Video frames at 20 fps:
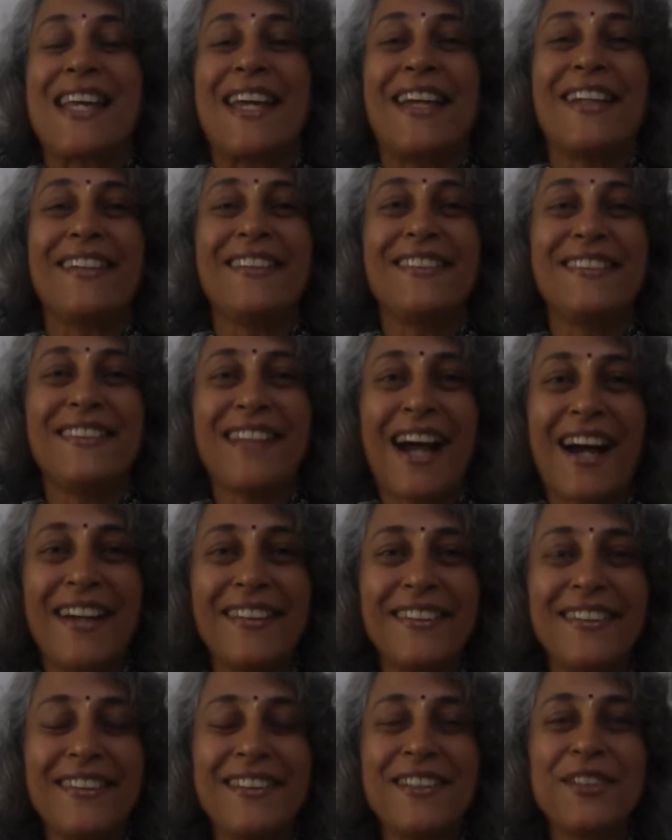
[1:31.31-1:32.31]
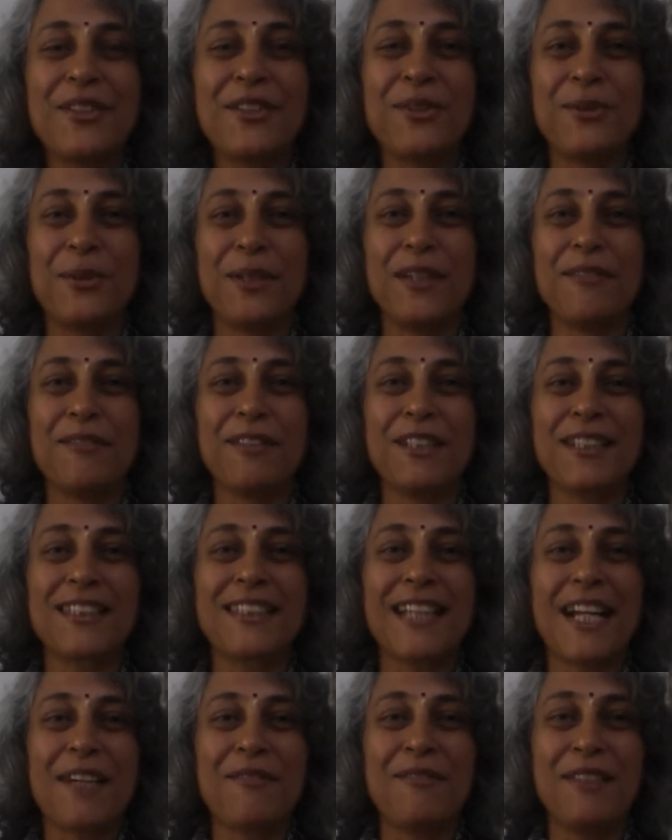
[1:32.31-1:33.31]
entire universe
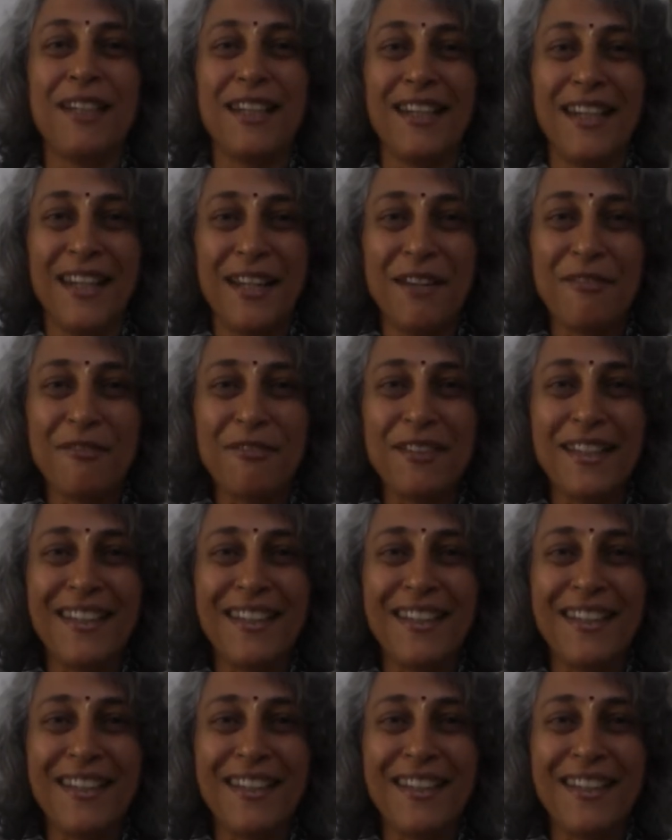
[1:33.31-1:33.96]
that we live